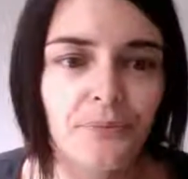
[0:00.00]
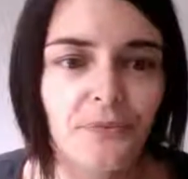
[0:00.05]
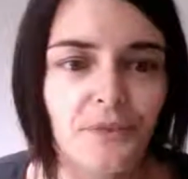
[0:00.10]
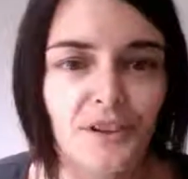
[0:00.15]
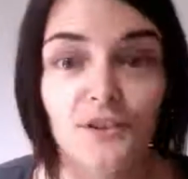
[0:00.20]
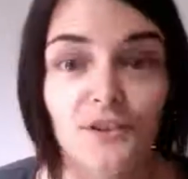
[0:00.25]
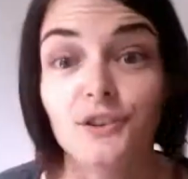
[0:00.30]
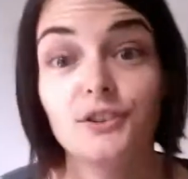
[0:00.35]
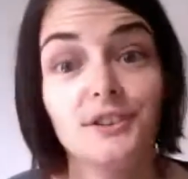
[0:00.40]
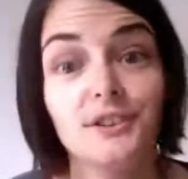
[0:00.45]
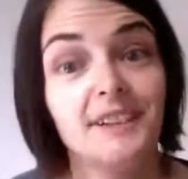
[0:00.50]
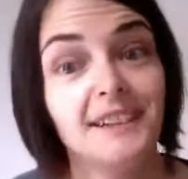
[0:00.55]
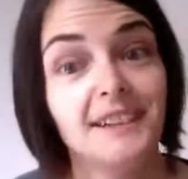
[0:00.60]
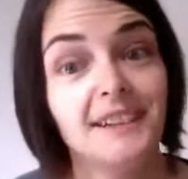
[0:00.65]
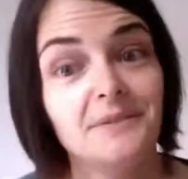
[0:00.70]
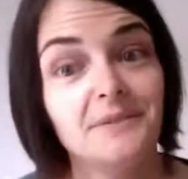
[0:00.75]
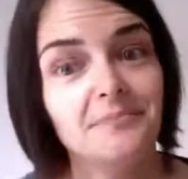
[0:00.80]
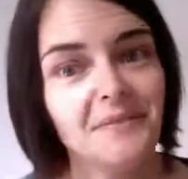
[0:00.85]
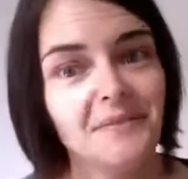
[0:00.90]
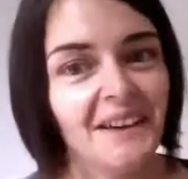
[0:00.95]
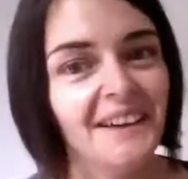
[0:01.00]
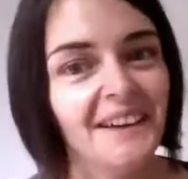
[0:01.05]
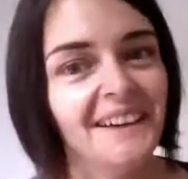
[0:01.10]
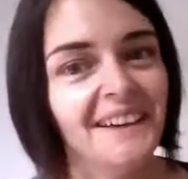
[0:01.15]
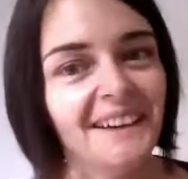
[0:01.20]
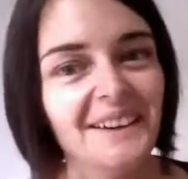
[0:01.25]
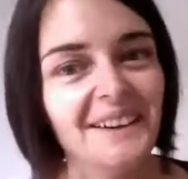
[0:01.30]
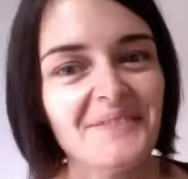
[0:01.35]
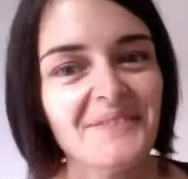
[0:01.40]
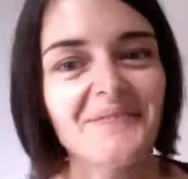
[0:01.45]
you need,
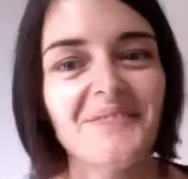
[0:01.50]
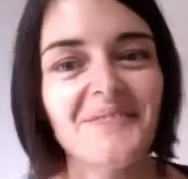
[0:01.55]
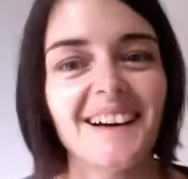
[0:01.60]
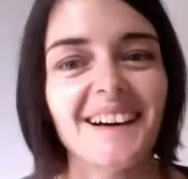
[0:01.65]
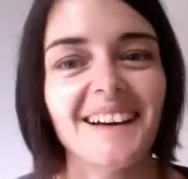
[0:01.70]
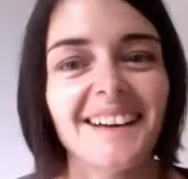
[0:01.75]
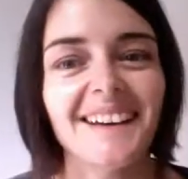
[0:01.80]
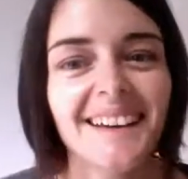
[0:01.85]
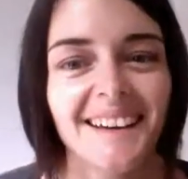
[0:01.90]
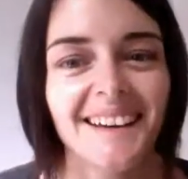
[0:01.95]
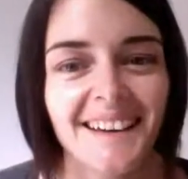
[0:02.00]
but